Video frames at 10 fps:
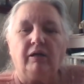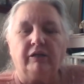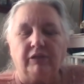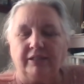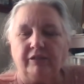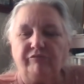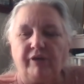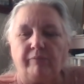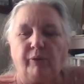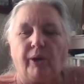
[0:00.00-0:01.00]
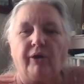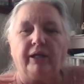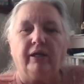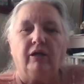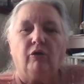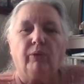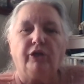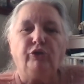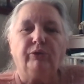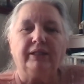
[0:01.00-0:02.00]
It'll end in February, where
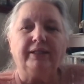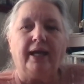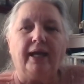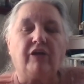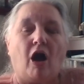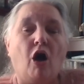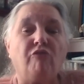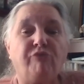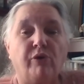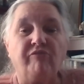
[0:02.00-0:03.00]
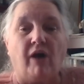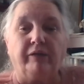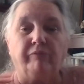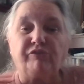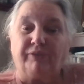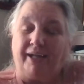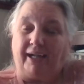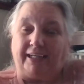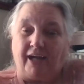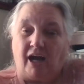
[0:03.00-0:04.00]
you can get all 4 volumes for
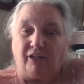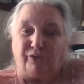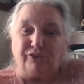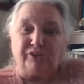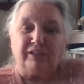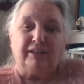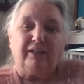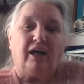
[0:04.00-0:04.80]
$90.